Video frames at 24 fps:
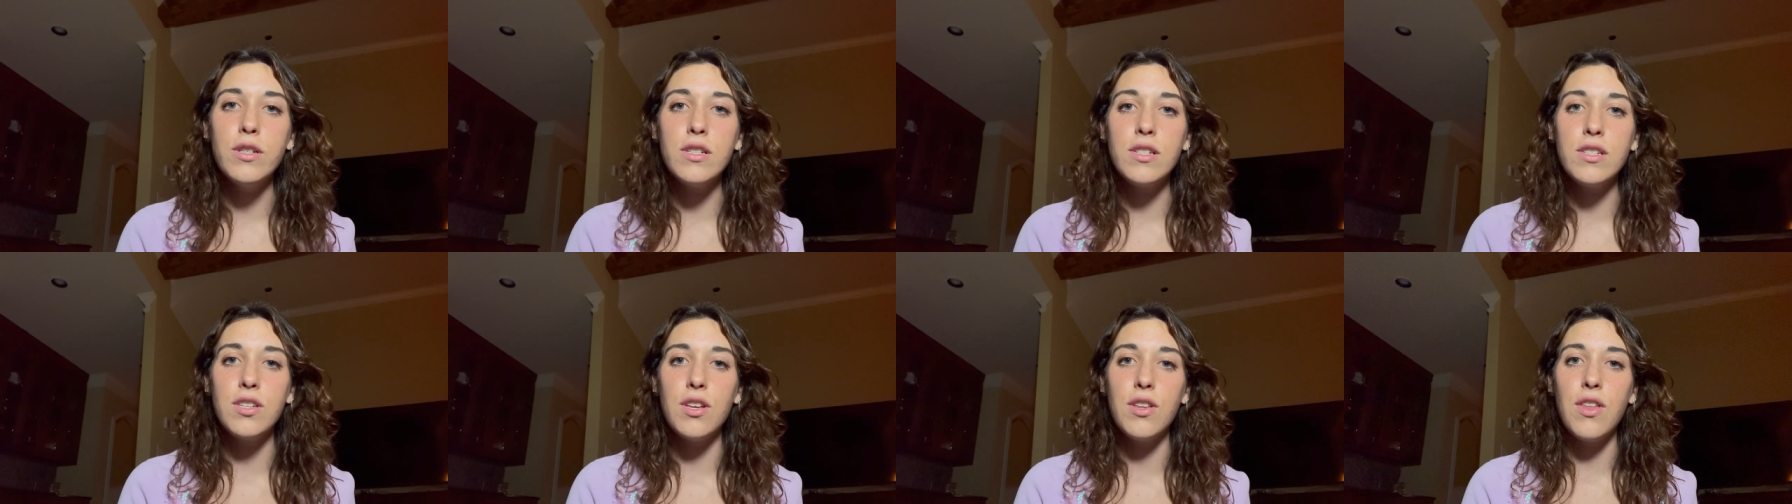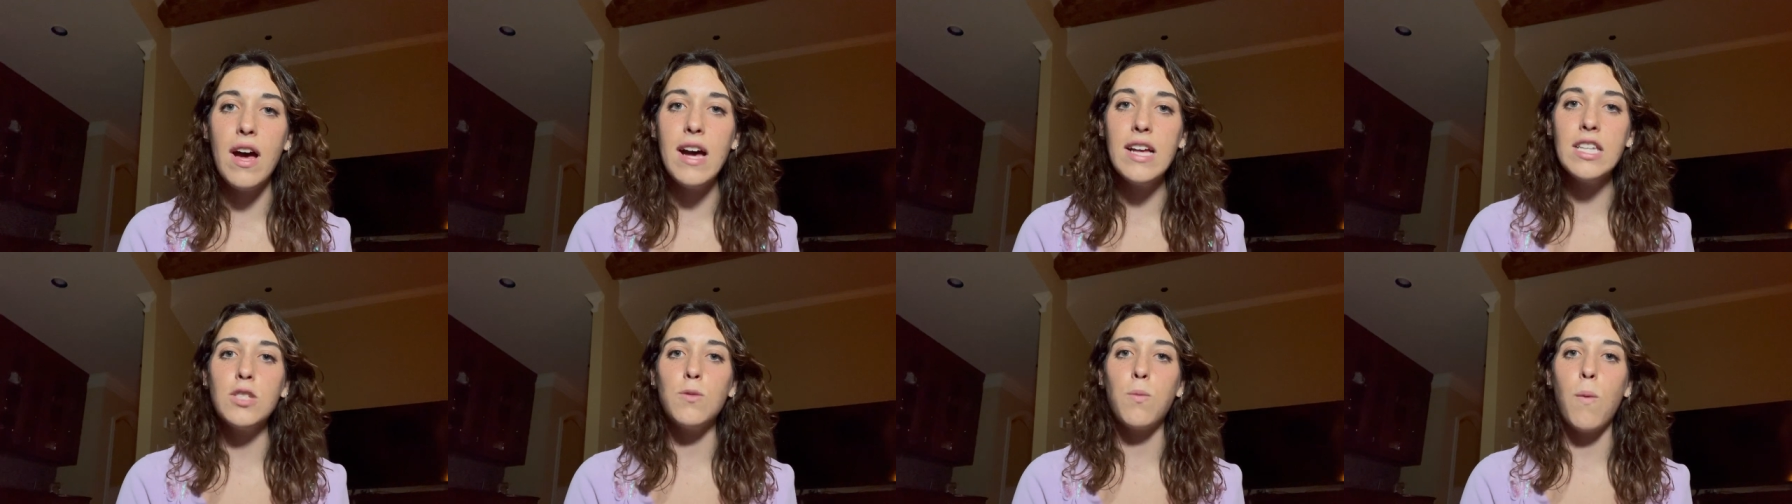So
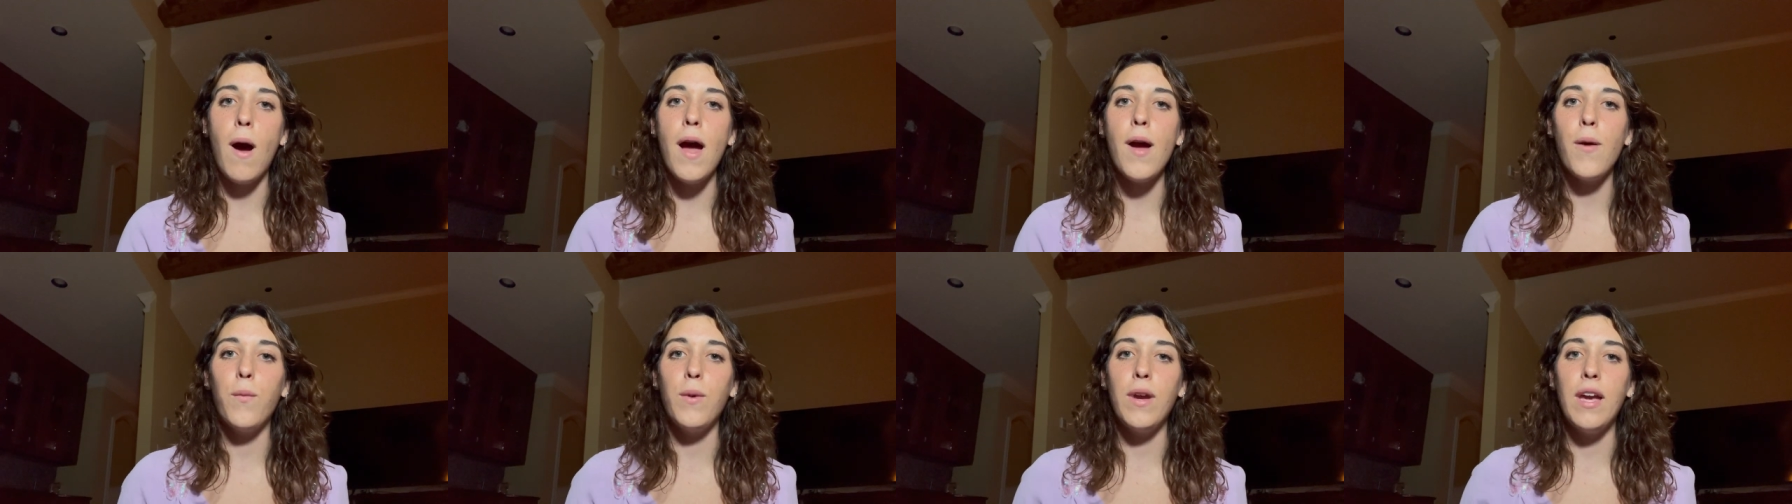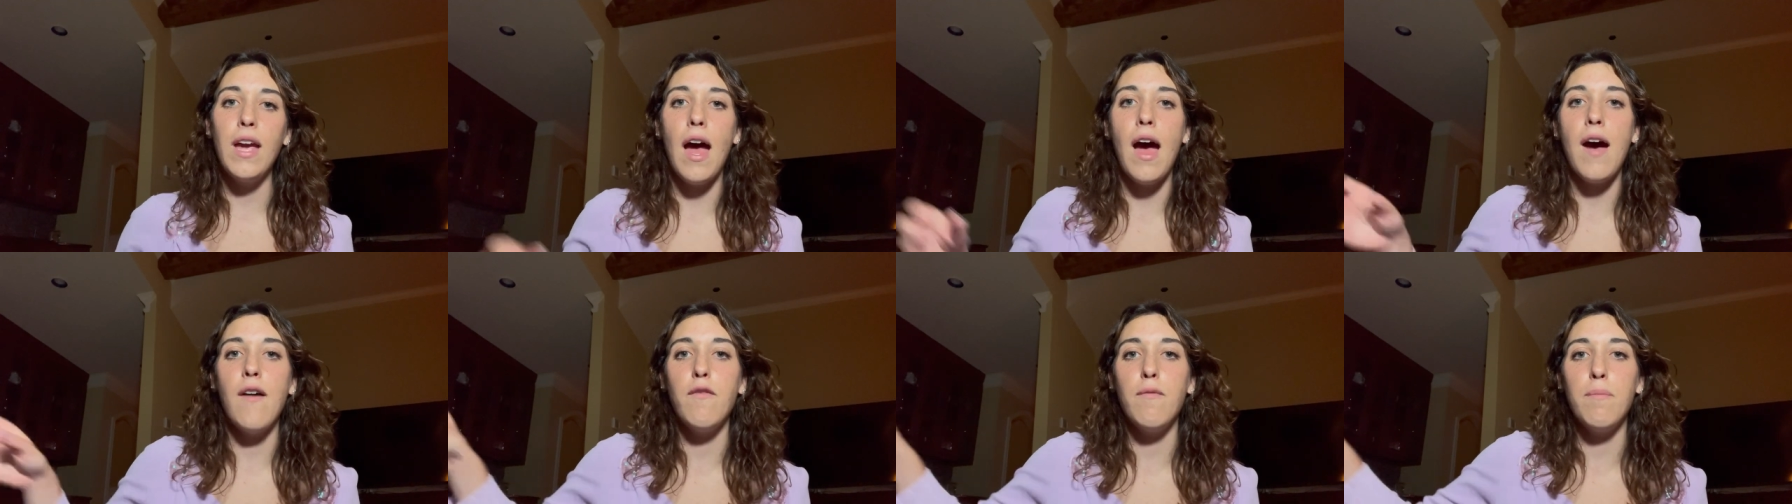that's why we
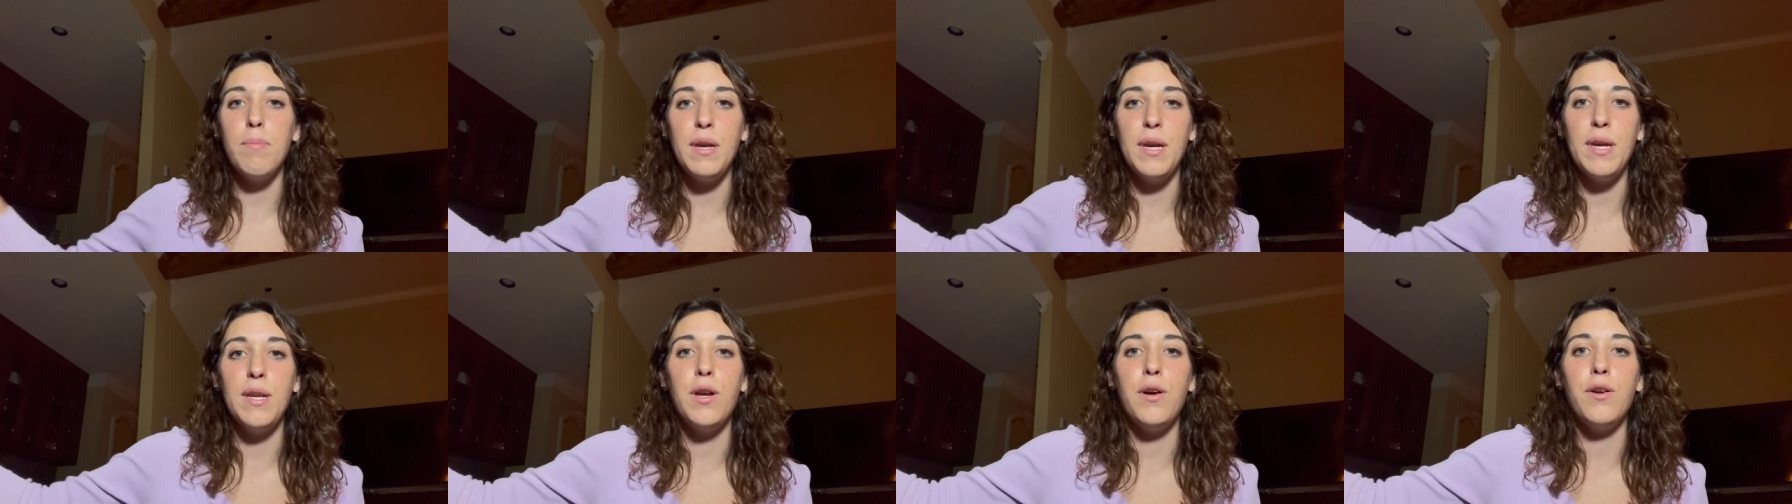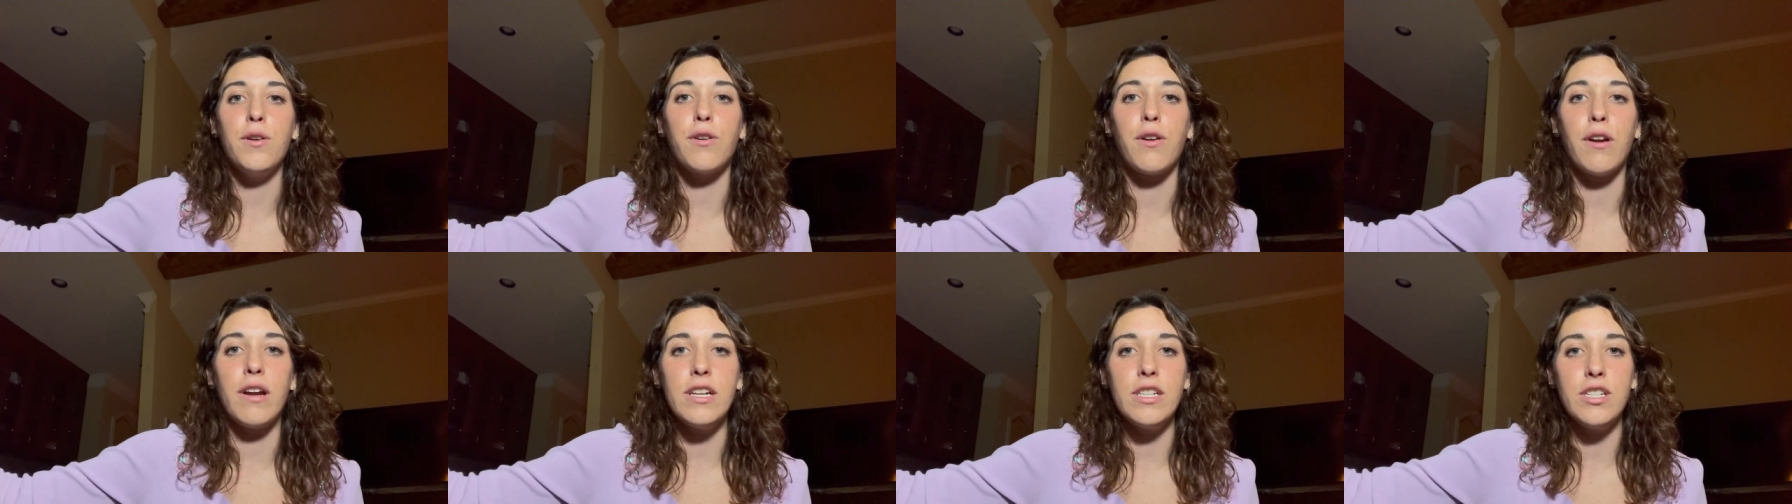have Pinot
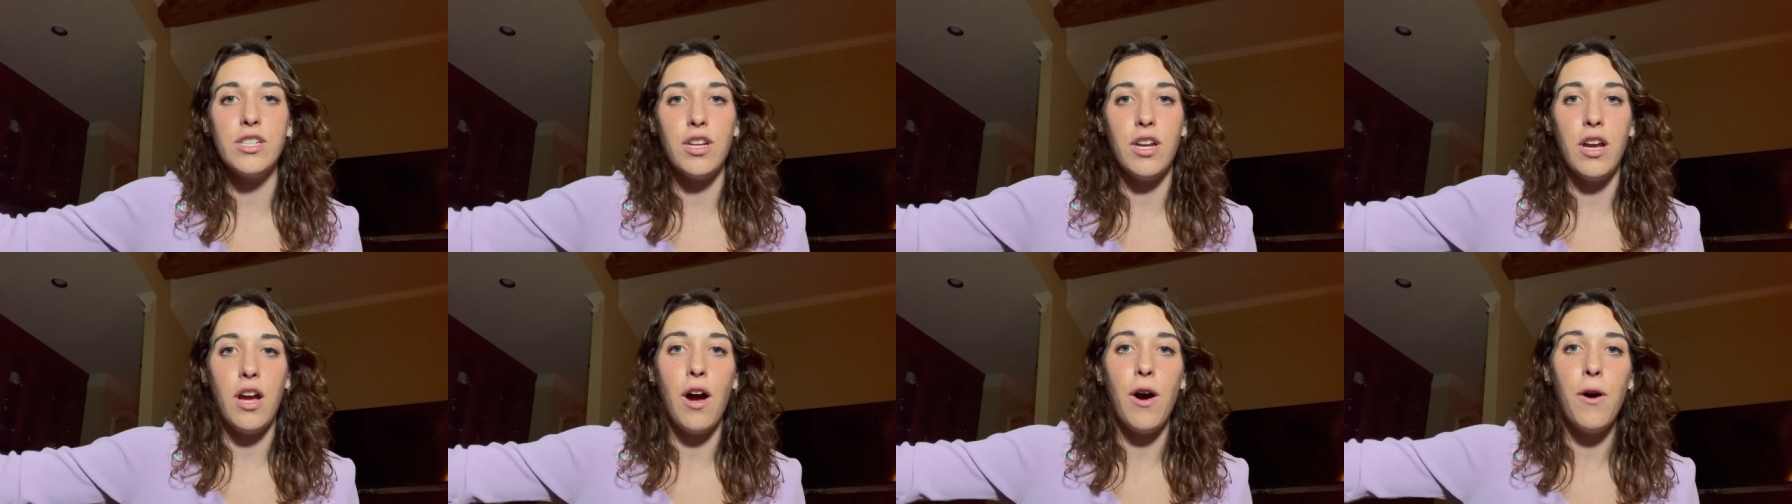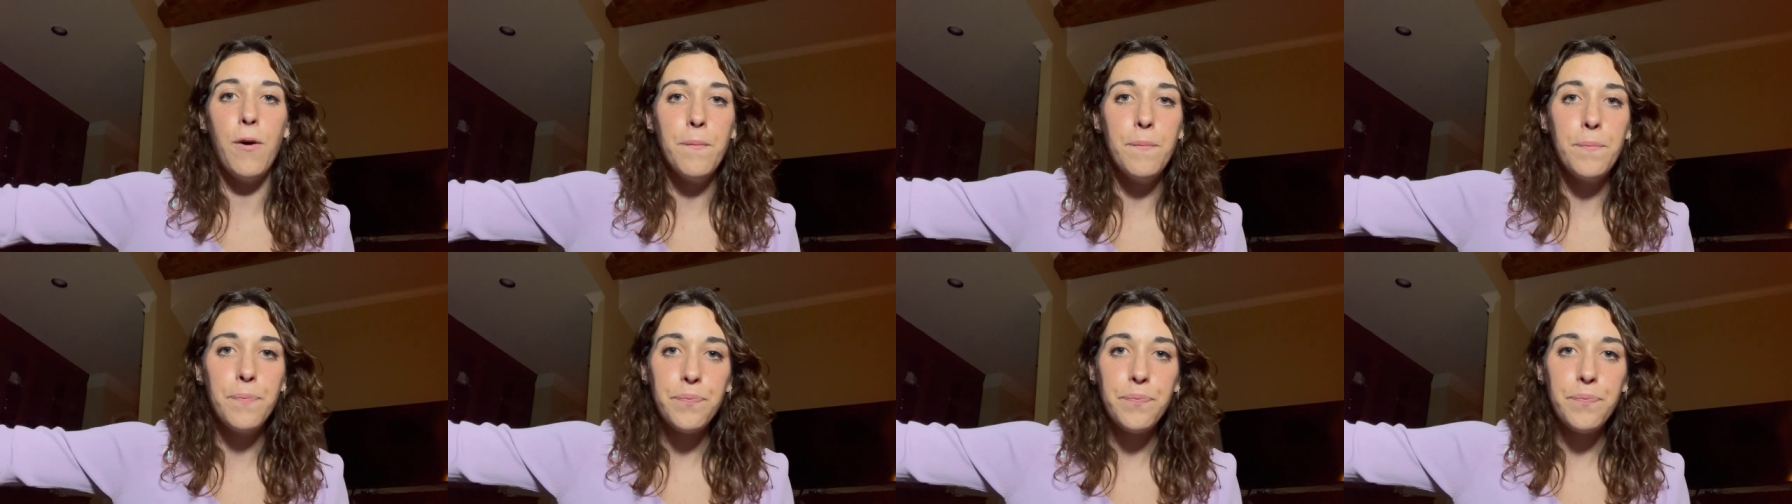Grigio.